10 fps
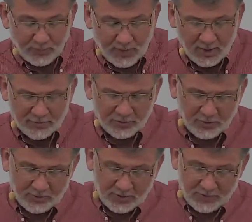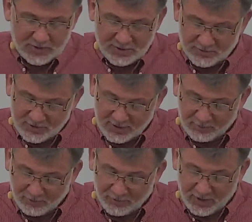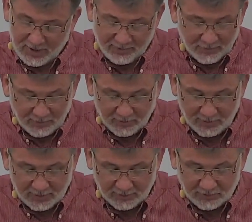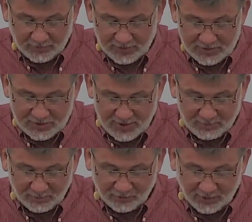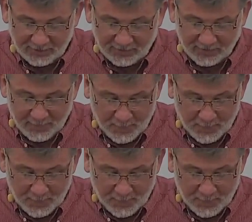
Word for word: Now let's turn to Ephesians chapter 5, or Ephesians chapter 6.